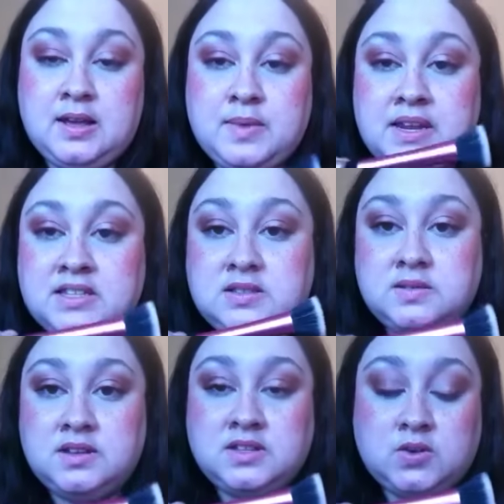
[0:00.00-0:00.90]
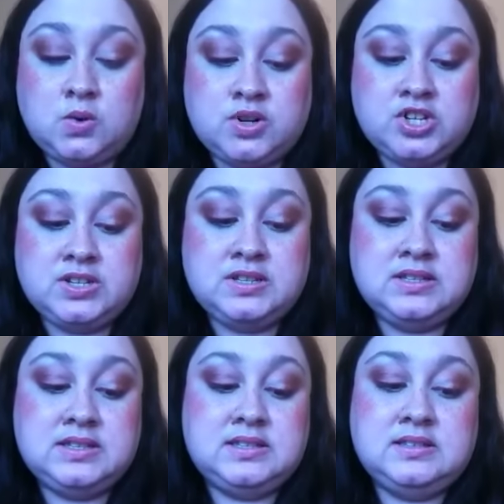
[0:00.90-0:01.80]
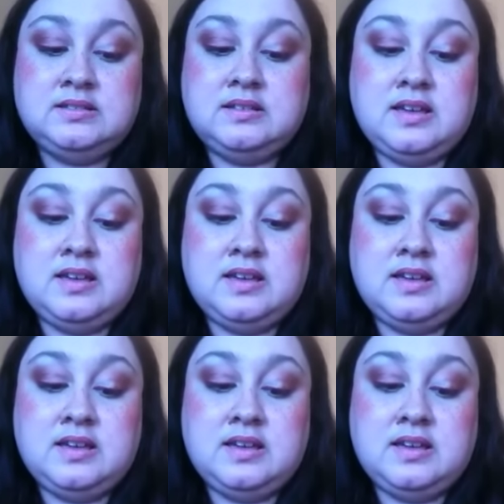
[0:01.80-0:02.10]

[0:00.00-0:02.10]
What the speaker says: I mean, it's gorgeous.